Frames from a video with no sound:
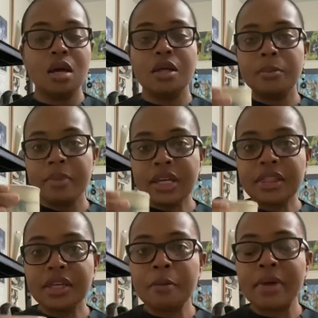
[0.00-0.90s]
The big
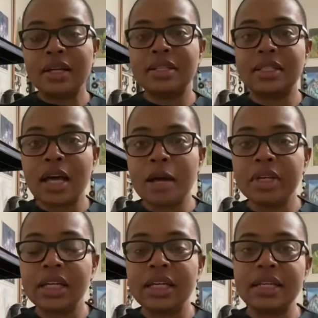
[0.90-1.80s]
thing about
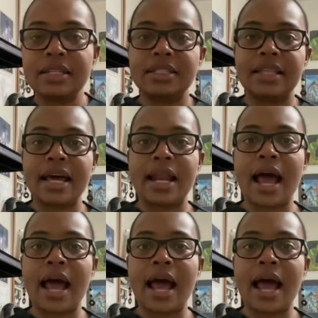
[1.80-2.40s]
Asami is that